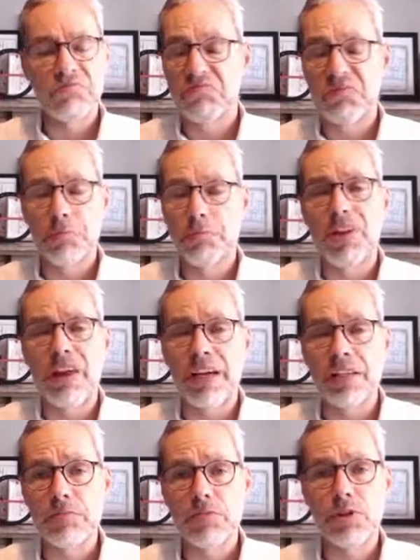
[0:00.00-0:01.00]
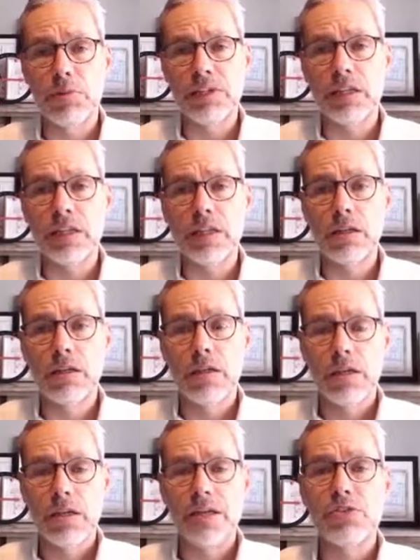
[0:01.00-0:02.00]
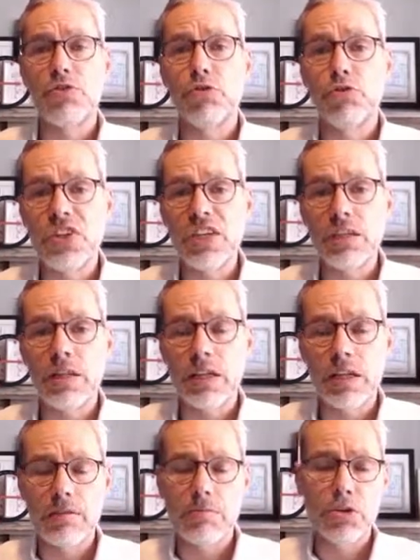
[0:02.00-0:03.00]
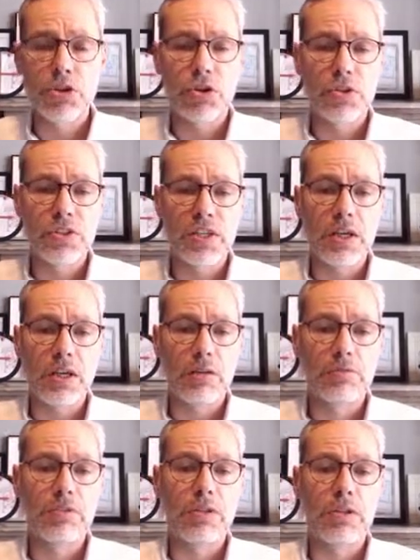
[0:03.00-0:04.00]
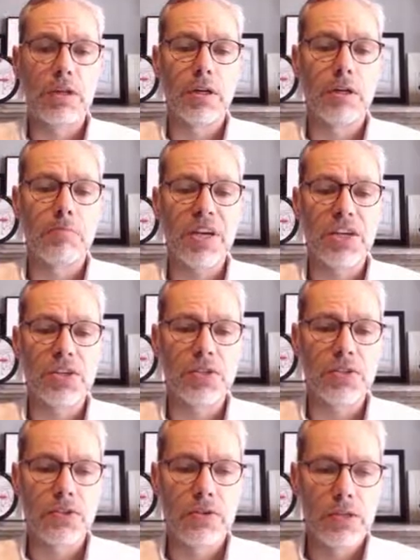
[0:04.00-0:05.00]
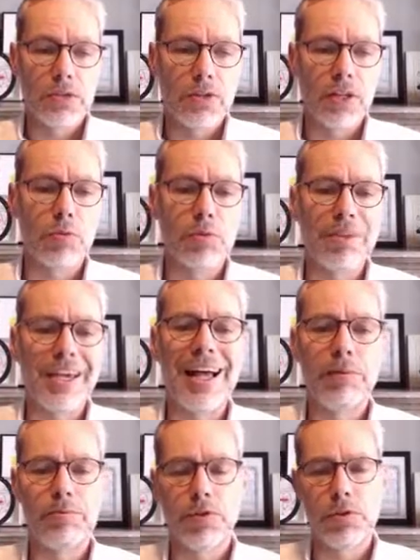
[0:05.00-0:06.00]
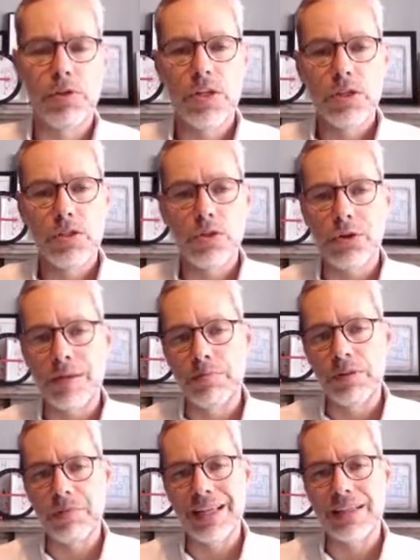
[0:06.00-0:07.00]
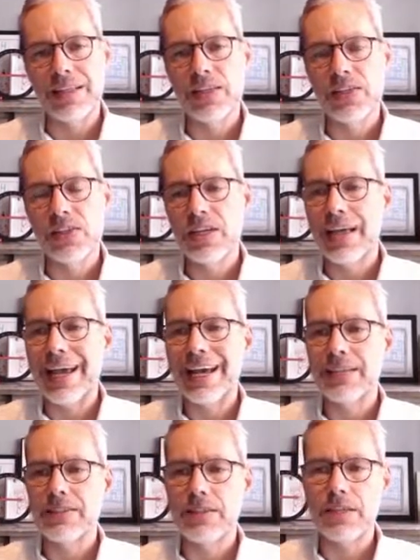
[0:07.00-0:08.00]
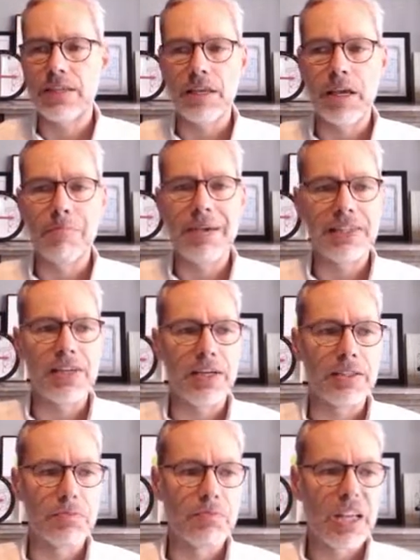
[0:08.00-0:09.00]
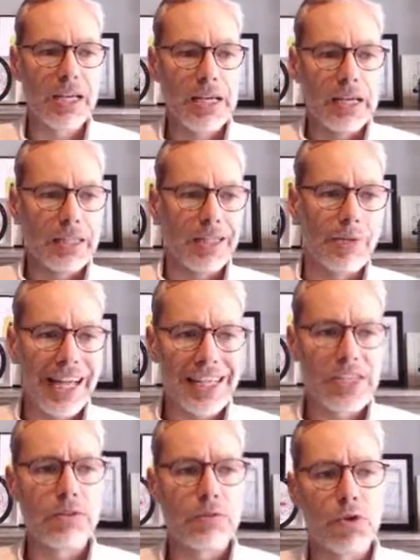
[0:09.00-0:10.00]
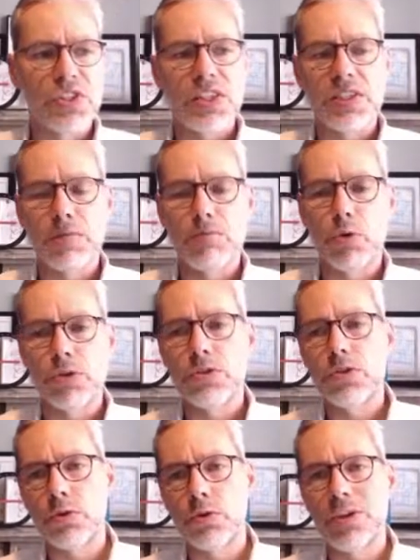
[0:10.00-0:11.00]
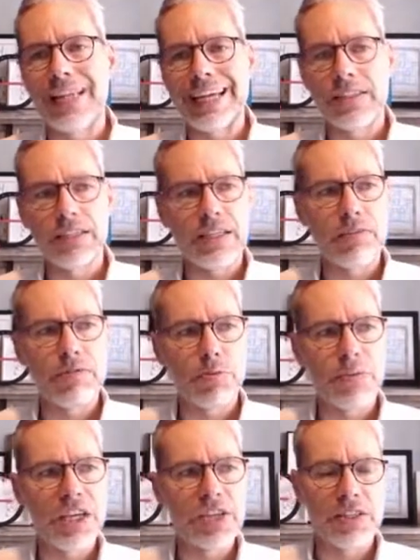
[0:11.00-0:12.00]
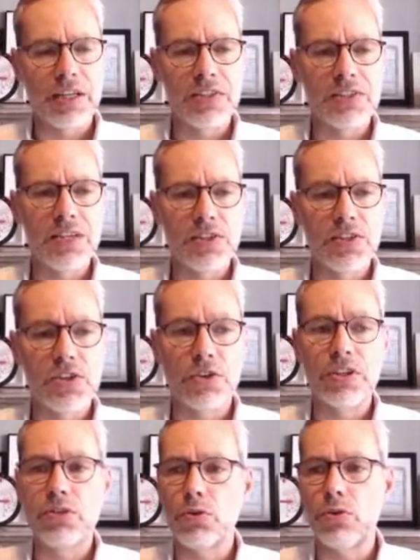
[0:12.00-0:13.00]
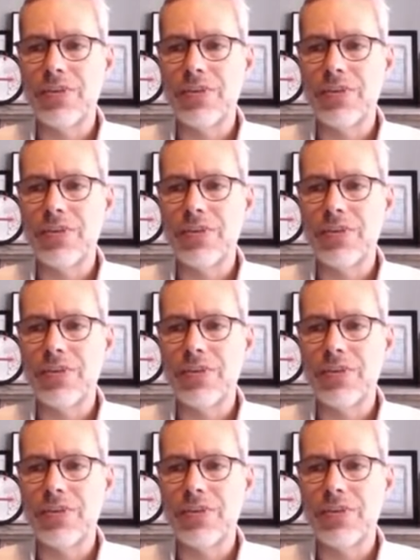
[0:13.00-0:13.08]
applied probably as a routine in the majority of the patients. So that will be helpful to implement this at the bedside. Now, next, of course, it's important to collect the information that is necessary to